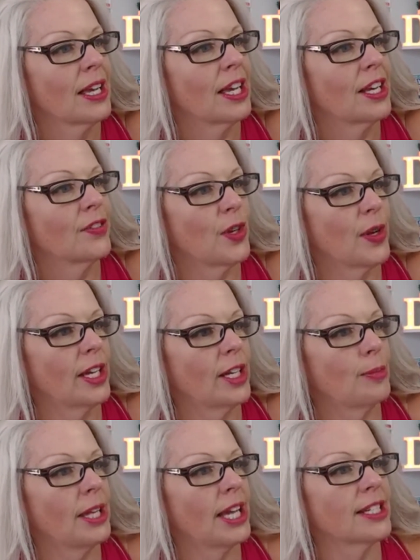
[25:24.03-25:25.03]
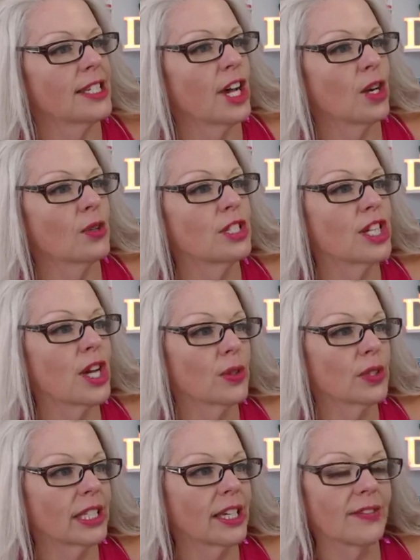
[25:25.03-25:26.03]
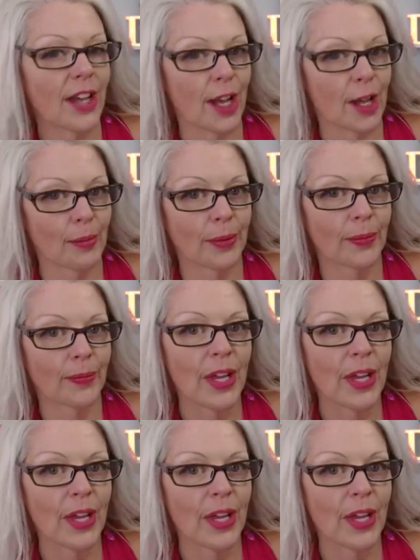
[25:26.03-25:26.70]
And if you hit a plateau, don't give up.